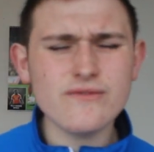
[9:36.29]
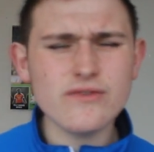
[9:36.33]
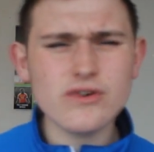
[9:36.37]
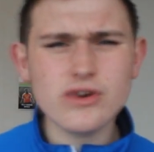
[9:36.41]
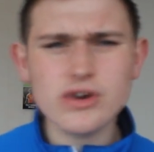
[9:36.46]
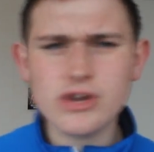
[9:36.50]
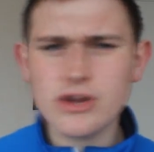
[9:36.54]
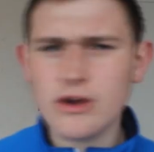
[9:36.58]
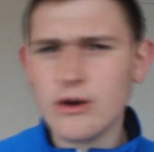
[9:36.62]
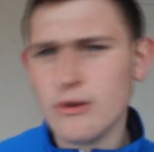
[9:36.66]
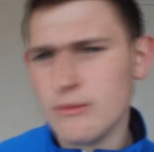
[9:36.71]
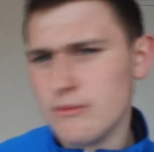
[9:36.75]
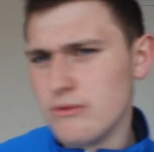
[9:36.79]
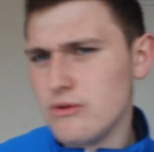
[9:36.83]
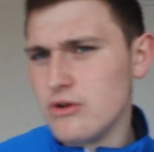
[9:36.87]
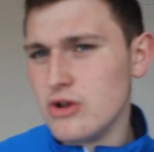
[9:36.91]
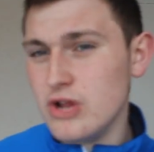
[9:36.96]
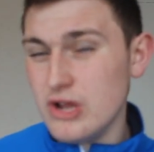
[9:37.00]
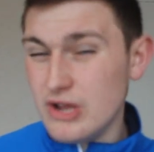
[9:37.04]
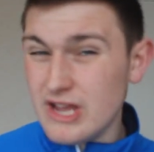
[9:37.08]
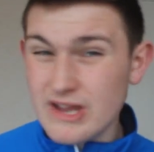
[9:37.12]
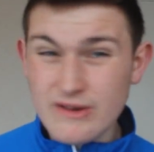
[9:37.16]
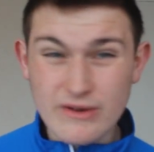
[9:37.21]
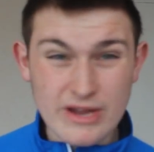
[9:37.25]

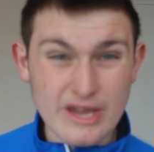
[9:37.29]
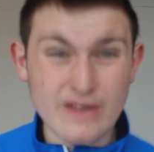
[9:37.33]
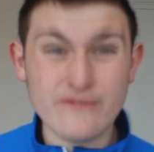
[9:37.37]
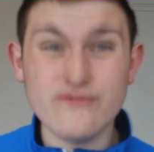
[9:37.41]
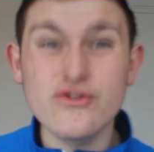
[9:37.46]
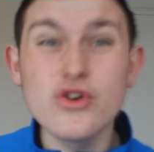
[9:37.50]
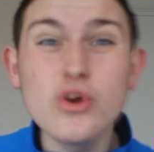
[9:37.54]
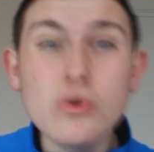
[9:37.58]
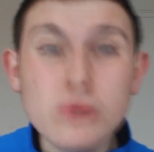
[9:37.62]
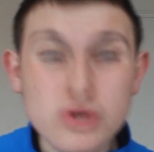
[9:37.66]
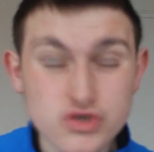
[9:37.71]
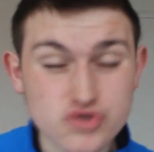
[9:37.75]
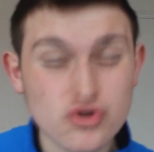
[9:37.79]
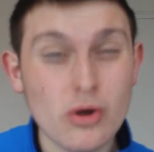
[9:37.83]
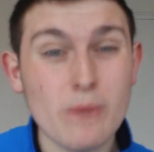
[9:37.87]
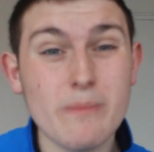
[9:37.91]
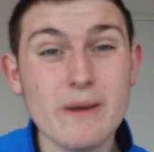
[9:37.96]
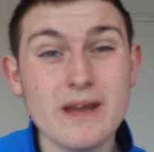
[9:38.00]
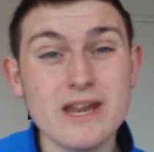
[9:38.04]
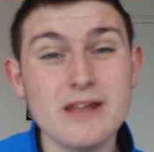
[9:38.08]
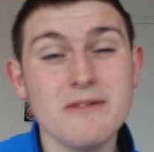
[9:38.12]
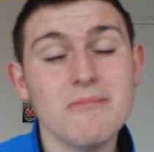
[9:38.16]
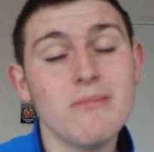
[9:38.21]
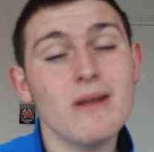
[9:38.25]
you would drop
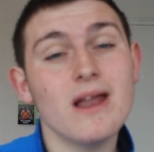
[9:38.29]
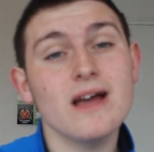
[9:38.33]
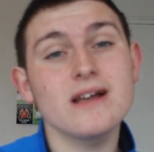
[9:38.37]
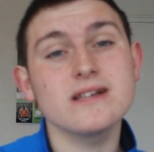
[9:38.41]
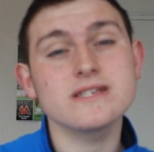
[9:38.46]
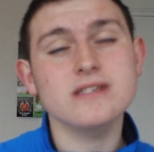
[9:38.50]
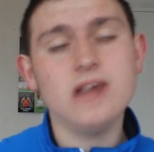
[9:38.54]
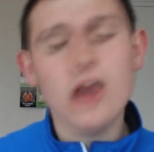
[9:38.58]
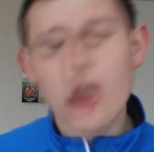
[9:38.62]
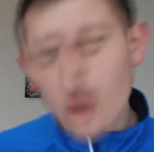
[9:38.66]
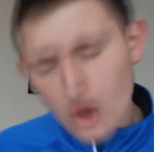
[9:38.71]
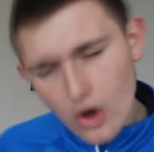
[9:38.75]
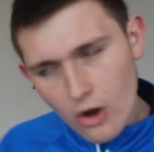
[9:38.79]
any players.